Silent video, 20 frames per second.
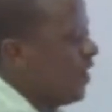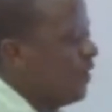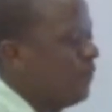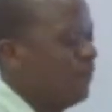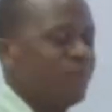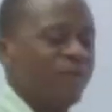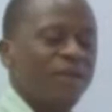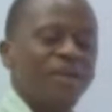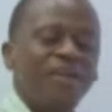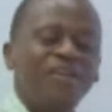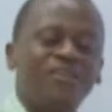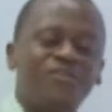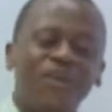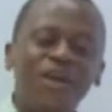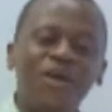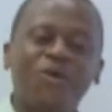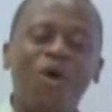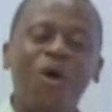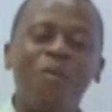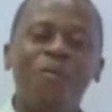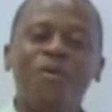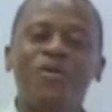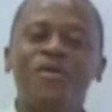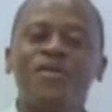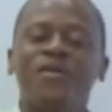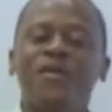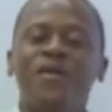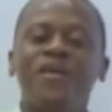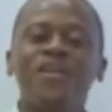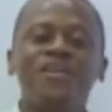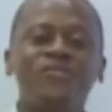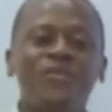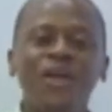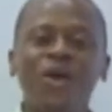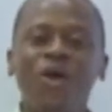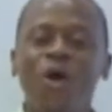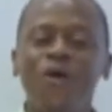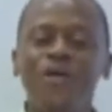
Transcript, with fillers: here is very common, it's very